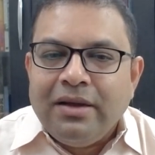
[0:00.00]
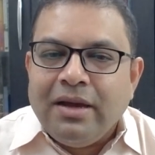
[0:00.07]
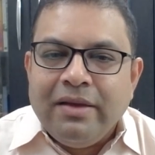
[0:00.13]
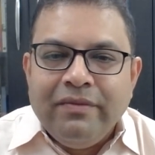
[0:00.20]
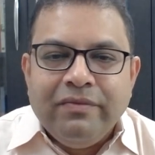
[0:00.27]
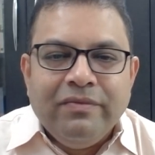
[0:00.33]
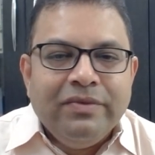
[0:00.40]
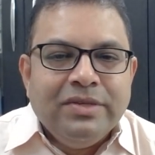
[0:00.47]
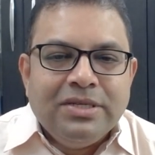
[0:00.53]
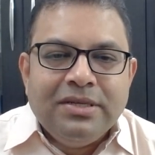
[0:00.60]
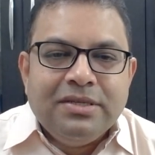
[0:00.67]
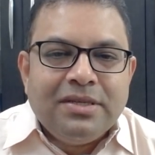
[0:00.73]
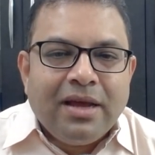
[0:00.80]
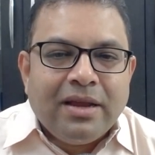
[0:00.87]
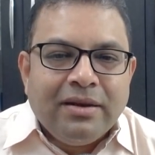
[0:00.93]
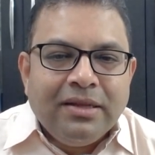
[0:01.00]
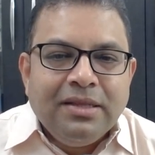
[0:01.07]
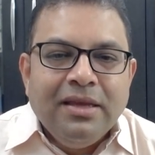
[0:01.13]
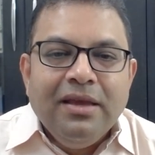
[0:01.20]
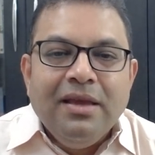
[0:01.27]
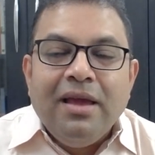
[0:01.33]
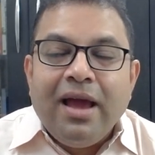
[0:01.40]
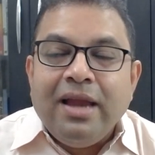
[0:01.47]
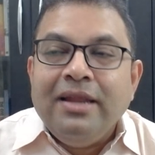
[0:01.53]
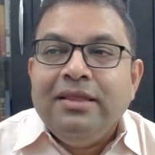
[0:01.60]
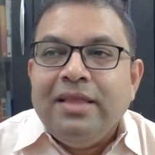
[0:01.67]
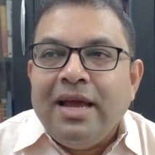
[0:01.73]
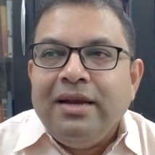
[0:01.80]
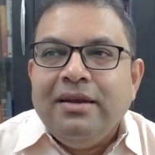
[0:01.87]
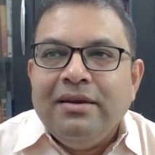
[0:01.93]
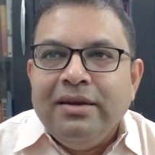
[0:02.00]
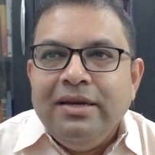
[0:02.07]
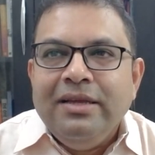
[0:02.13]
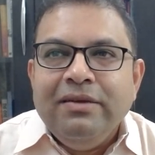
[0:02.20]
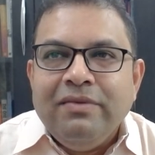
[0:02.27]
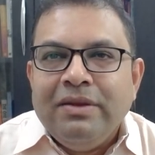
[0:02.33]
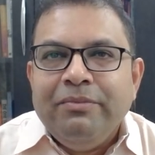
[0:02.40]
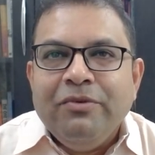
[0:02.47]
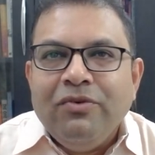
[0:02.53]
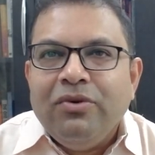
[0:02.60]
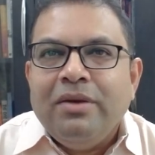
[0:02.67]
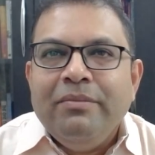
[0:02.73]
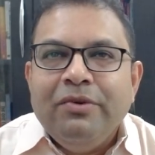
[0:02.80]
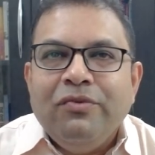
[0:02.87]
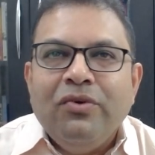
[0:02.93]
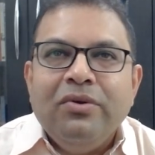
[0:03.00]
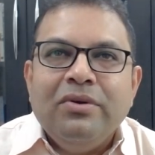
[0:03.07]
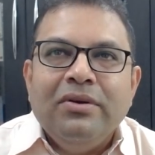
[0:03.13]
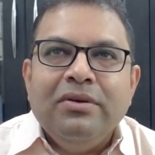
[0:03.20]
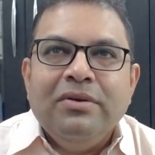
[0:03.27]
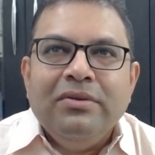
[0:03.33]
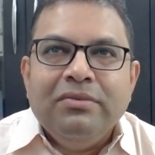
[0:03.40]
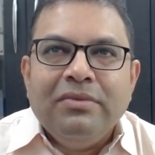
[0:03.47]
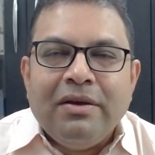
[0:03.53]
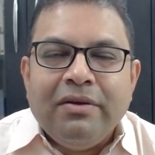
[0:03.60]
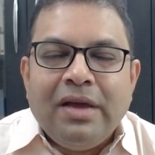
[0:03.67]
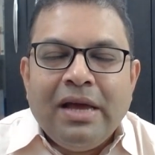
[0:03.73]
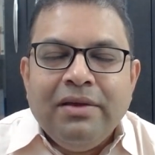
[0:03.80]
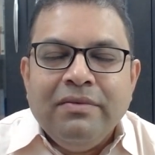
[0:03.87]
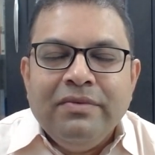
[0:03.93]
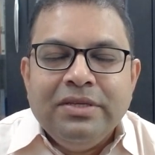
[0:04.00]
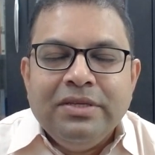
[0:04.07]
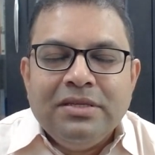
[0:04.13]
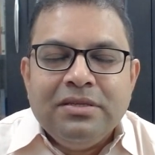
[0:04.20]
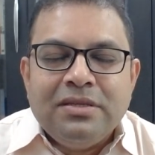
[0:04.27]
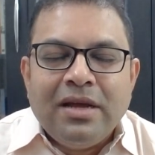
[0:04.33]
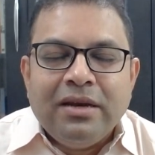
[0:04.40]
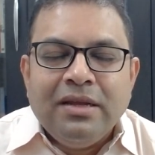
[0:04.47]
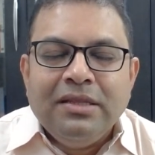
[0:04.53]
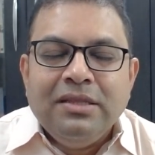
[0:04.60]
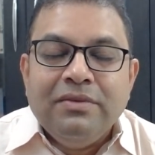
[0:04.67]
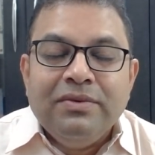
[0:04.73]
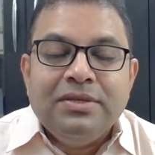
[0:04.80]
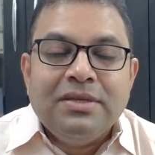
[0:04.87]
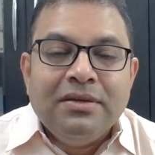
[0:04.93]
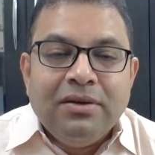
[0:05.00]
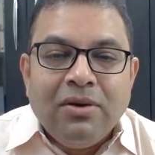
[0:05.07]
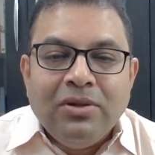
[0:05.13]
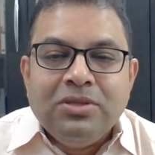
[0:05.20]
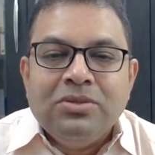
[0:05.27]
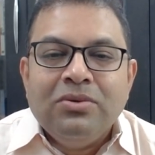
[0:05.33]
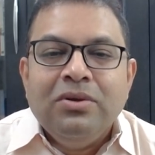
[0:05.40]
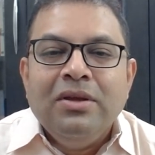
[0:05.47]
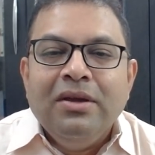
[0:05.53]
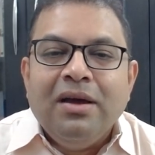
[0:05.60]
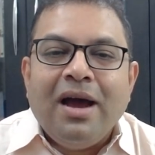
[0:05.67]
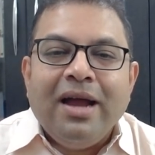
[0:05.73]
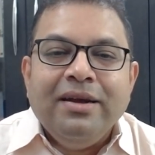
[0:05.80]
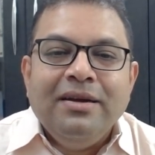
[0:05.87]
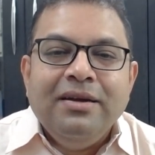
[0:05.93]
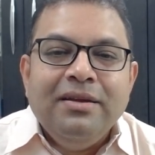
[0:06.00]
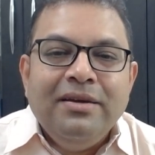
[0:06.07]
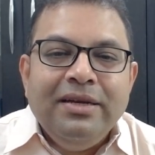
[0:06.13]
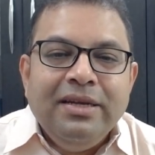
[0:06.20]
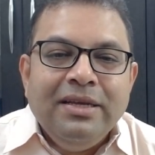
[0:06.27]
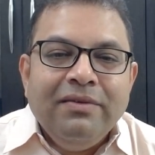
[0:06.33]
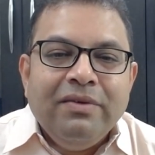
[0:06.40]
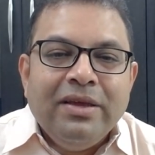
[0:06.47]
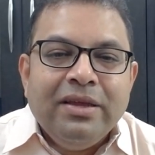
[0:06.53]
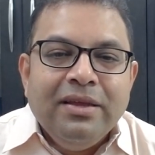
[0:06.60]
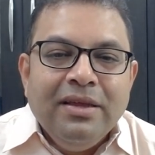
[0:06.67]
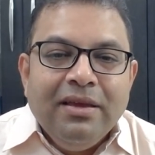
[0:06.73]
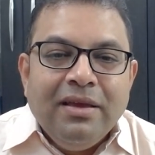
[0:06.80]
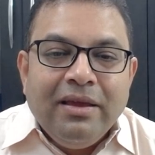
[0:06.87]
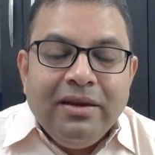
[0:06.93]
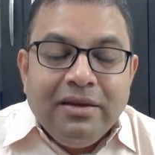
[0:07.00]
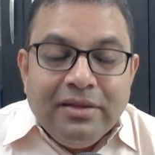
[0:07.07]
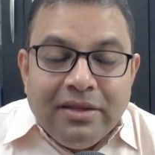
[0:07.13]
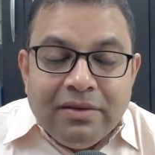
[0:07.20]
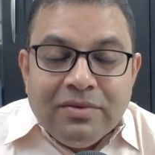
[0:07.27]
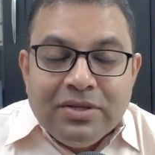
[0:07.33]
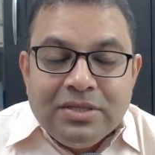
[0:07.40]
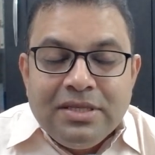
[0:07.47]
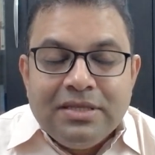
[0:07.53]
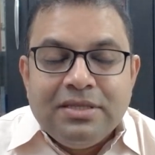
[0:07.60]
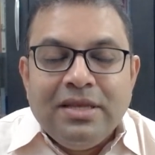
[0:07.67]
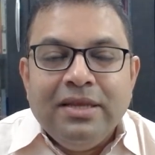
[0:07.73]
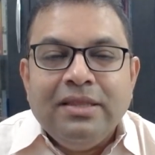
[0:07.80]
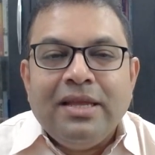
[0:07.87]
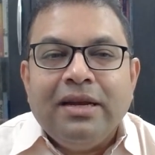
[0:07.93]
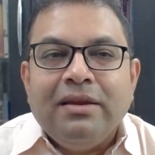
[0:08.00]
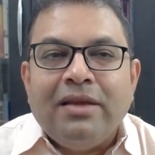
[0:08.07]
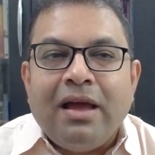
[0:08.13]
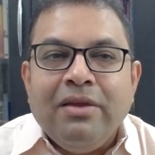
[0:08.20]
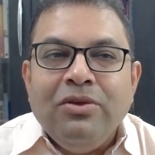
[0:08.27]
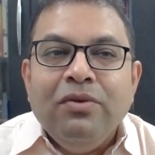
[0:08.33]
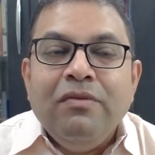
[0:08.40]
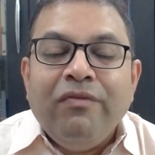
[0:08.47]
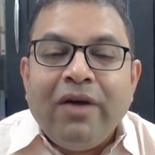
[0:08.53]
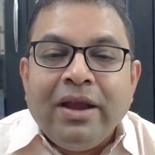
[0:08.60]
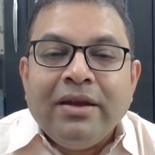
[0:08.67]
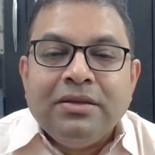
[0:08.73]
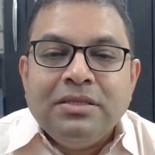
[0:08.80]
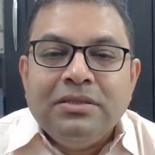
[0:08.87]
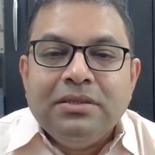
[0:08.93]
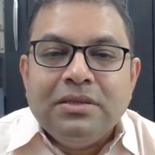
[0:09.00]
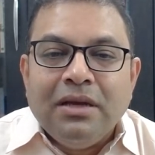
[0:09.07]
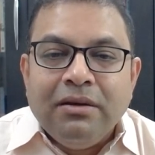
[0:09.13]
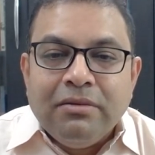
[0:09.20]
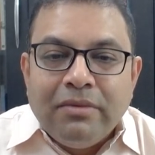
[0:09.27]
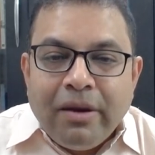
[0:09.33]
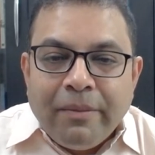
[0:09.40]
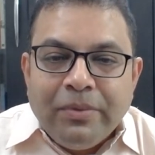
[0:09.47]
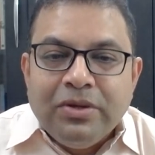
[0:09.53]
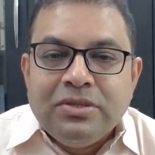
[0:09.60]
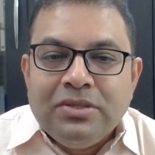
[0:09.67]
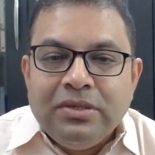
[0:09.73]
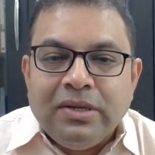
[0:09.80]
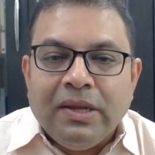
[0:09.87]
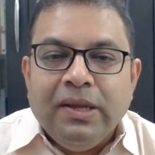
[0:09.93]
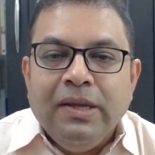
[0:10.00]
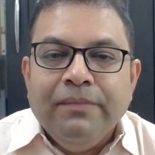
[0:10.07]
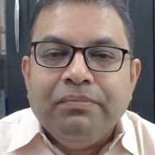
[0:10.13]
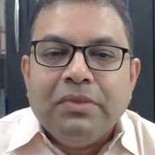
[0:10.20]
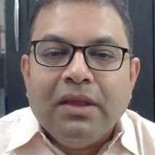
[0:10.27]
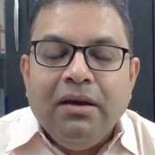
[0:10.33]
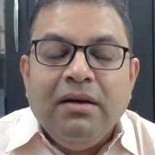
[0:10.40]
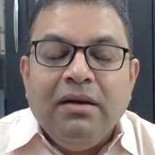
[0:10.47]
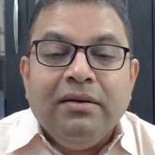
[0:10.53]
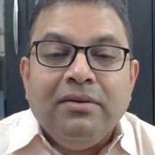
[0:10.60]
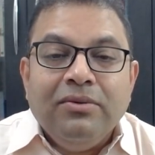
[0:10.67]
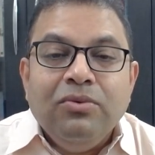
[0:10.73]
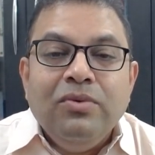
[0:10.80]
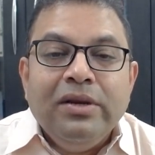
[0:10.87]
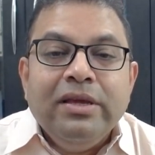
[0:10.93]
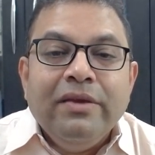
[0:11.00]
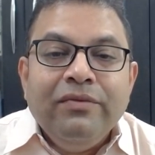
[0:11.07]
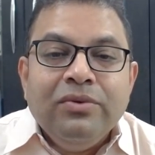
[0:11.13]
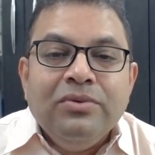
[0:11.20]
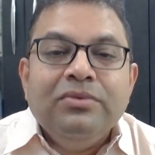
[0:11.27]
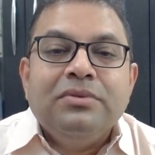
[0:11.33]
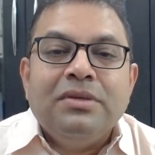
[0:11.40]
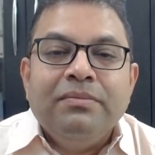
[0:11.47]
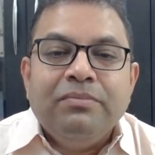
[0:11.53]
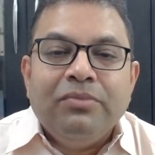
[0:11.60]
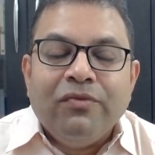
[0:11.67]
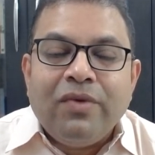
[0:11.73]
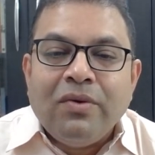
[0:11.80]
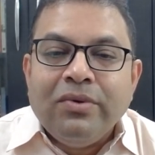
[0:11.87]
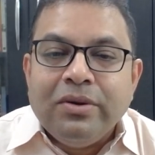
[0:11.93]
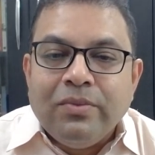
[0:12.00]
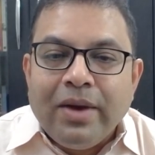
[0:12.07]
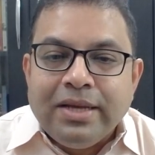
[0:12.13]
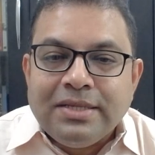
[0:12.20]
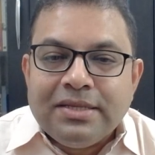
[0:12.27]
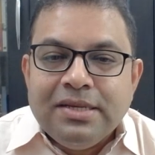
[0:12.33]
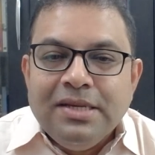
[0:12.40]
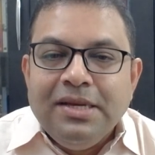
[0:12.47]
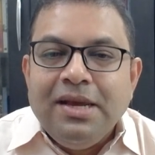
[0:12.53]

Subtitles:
I visited Sarnath. And in that reading, when before I visited Sarnath, there was I did a reading where there was this thing that you will find a person who will give you some profound advice.